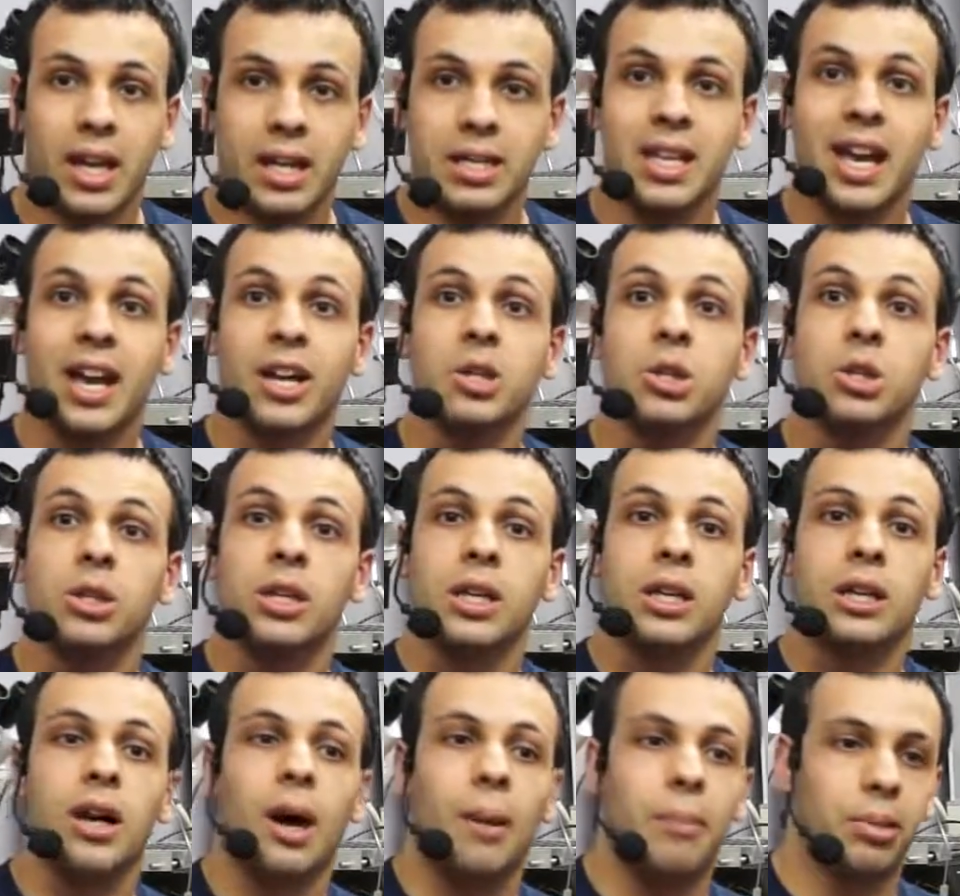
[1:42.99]
It's
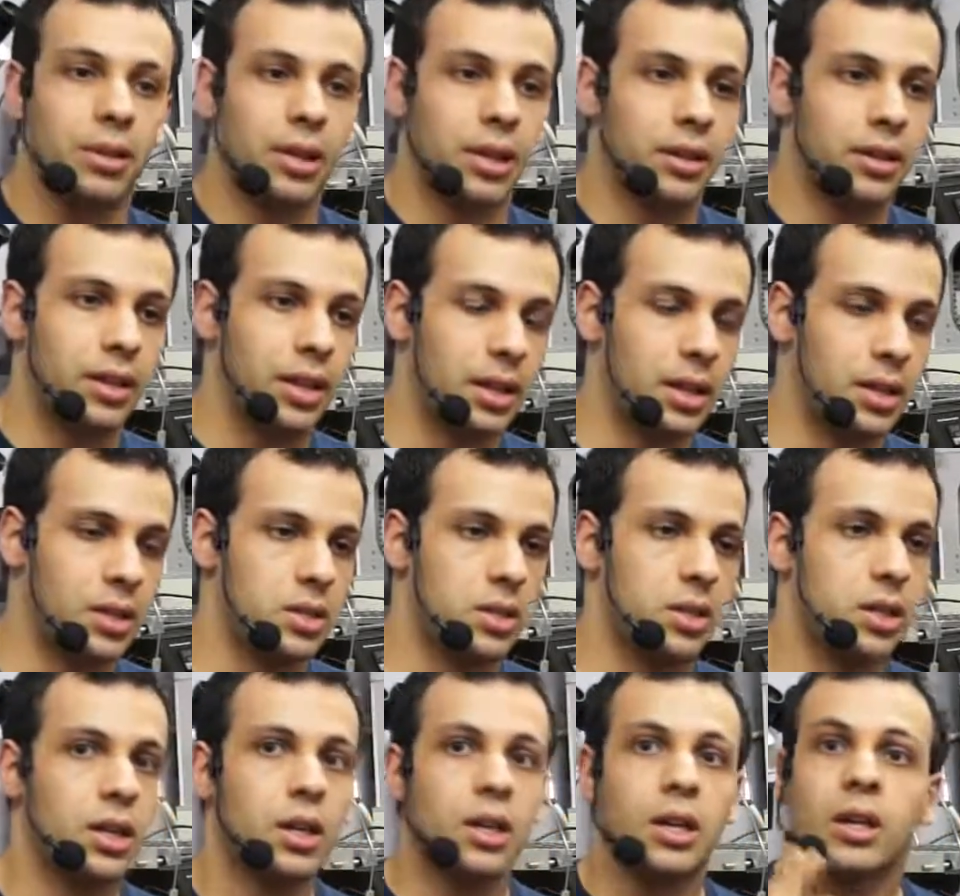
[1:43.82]
actually a couple of
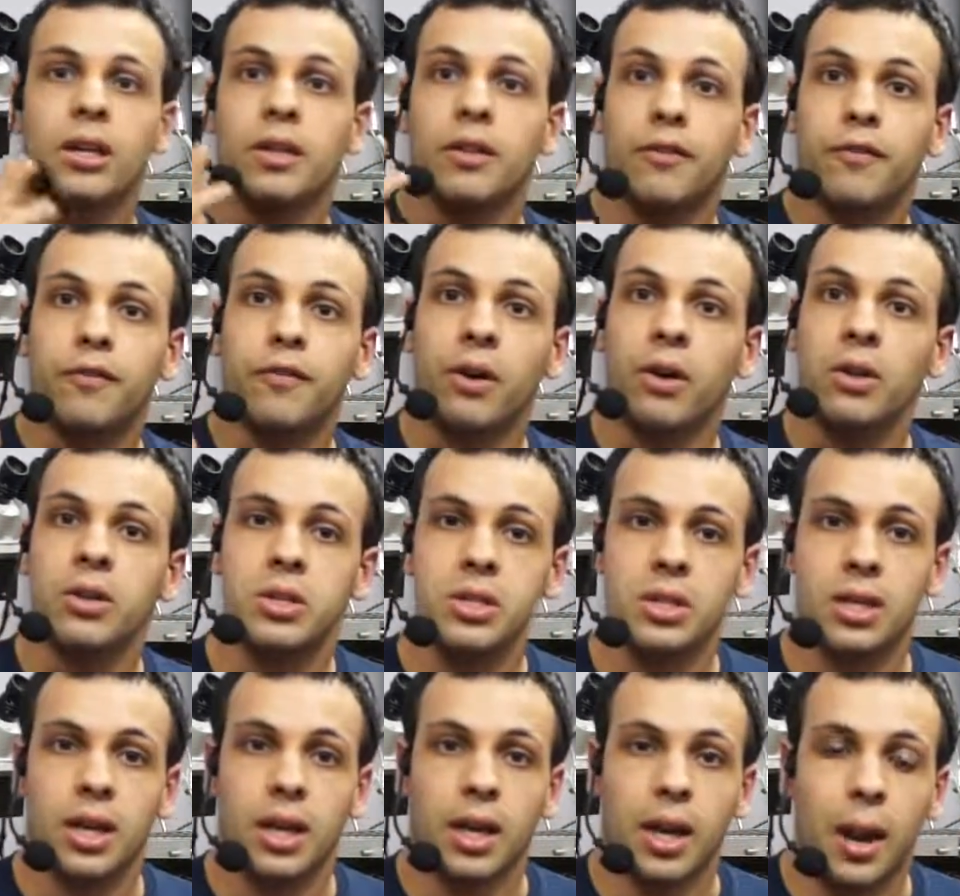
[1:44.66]
things. The
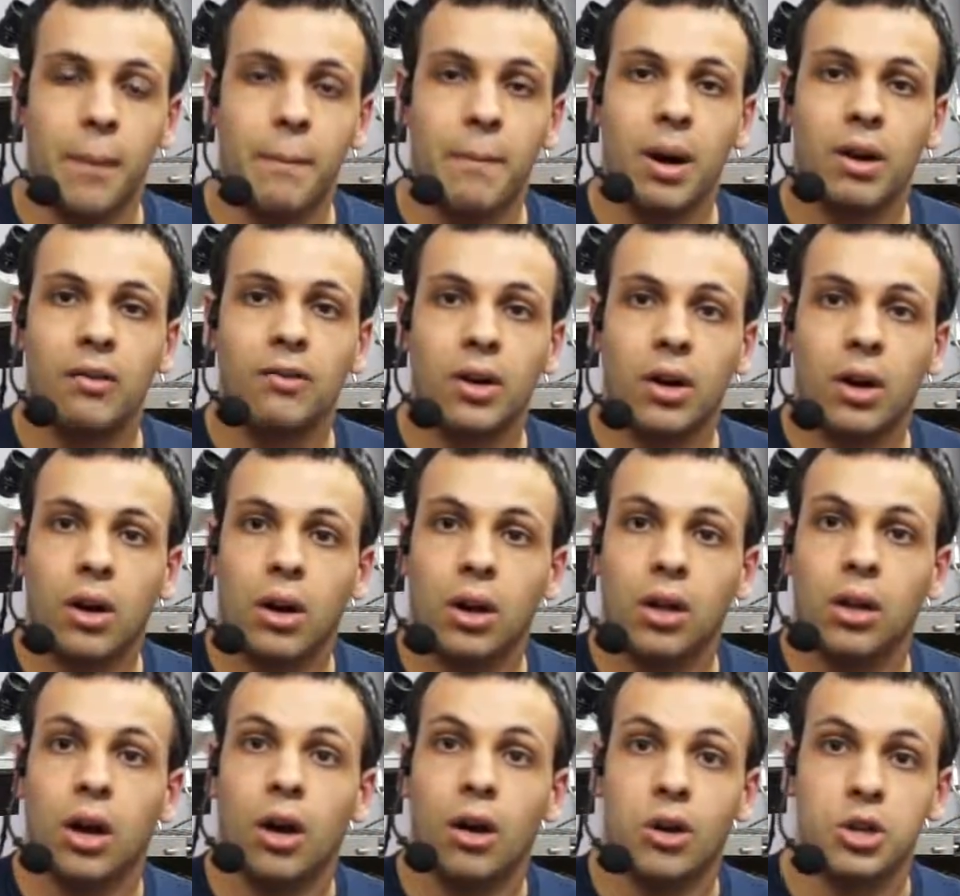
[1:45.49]
first thing, above
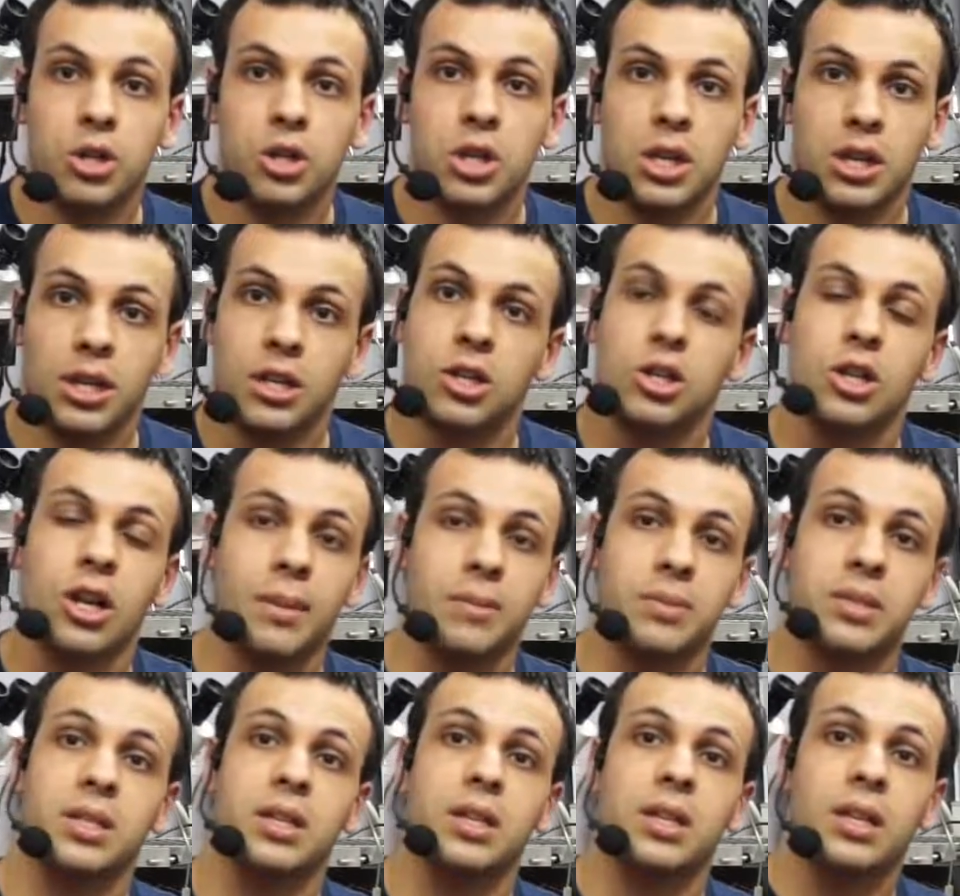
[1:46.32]
all, are shitty
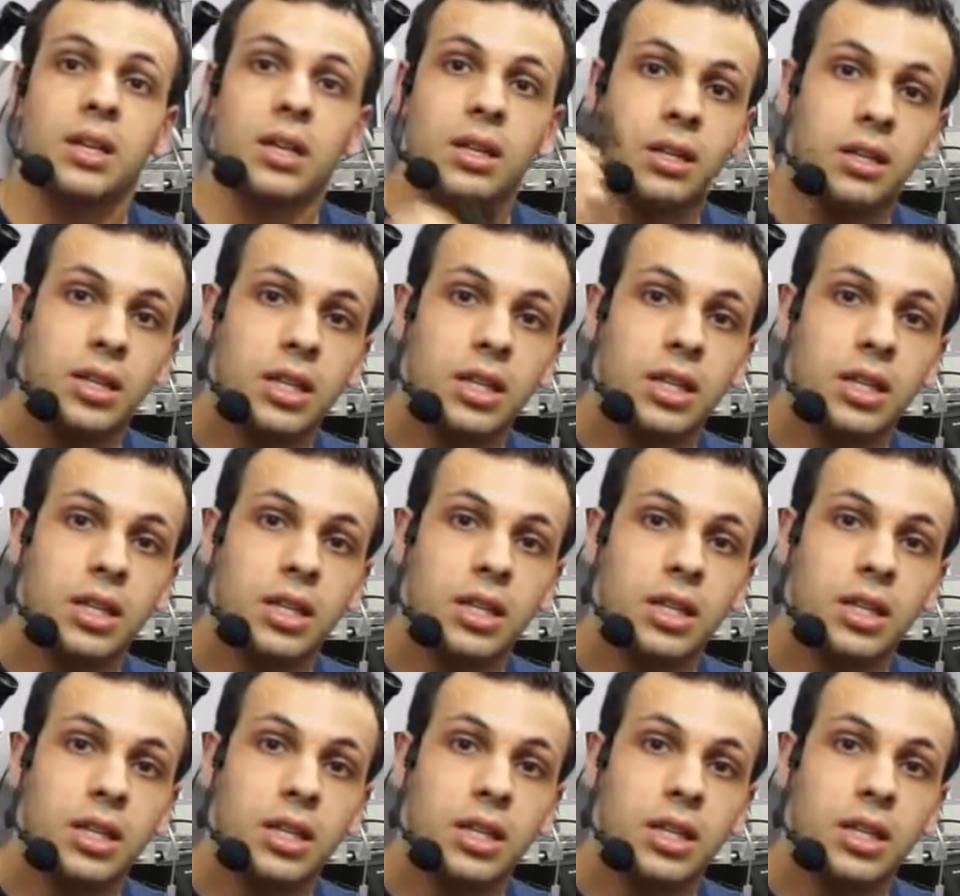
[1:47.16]
chips.